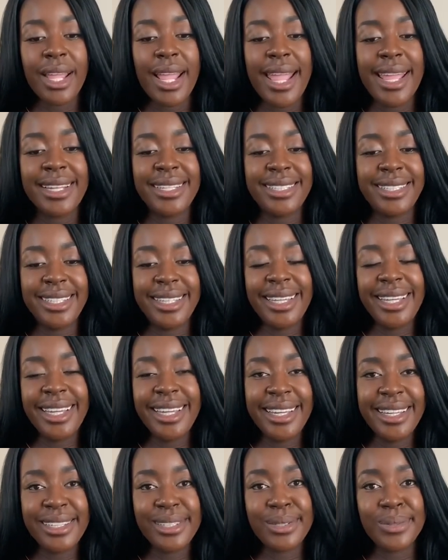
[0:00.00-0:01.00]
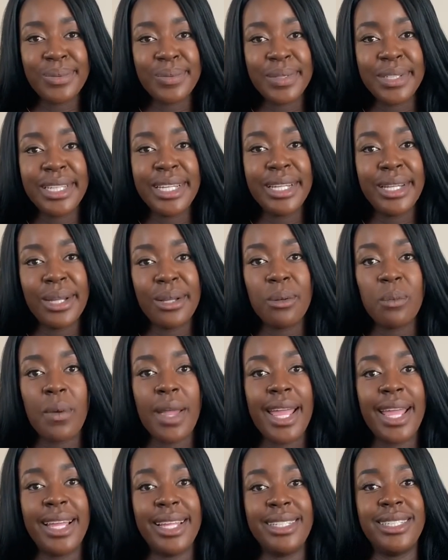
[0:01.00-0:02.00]
And tea is a really good
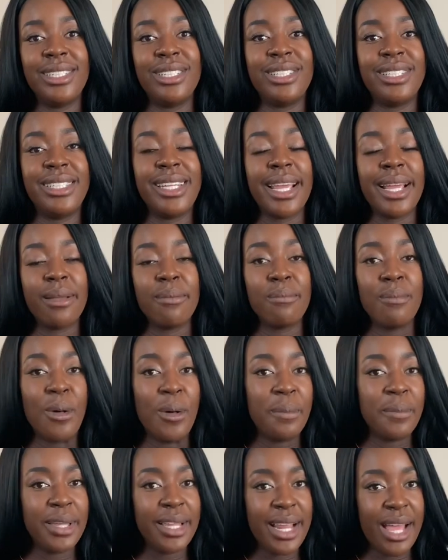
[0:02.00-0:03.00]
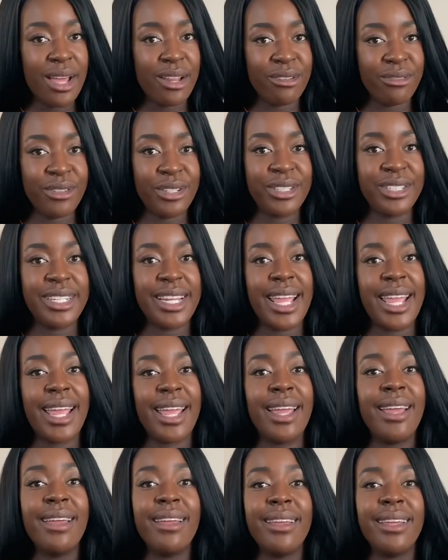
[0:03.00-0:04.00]
way to just take a moment out of your
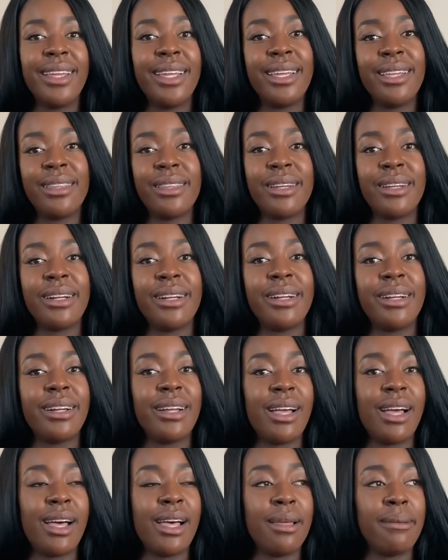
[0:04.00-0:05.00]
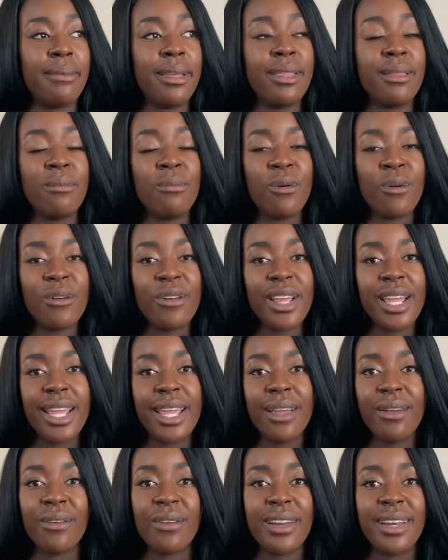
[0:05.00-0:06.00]
day, either um, in the
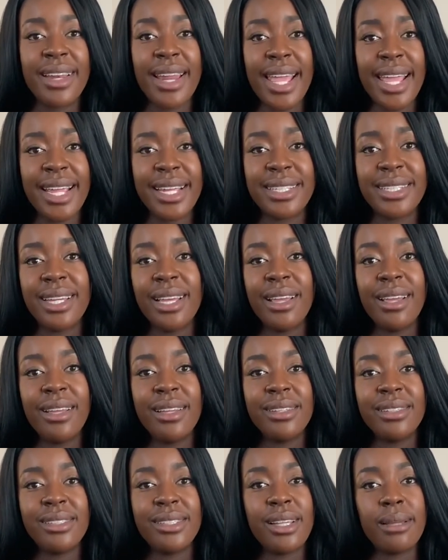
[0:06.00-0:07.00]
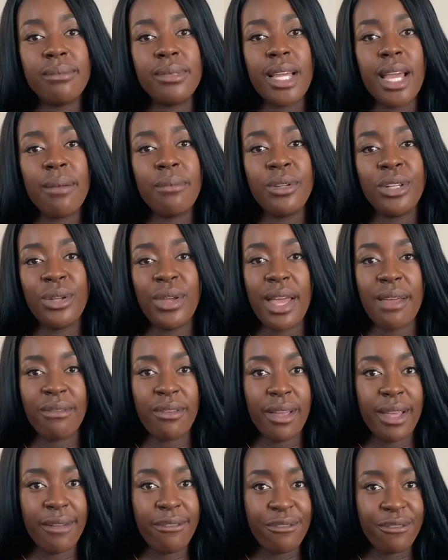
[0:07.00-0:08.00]
morning or at night, sometime when you have
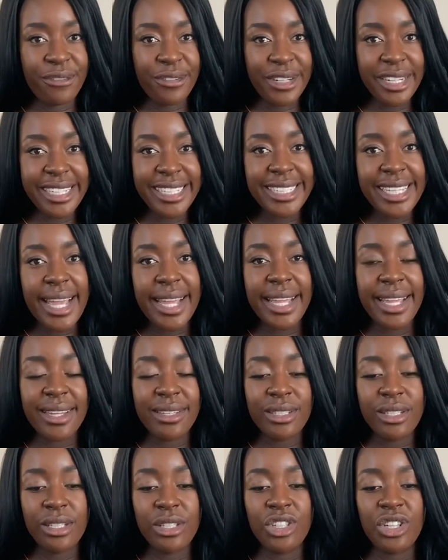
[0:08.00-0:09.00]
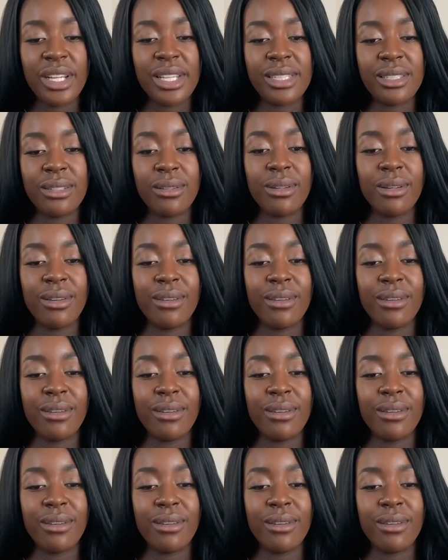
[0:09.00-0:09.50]
a free second to just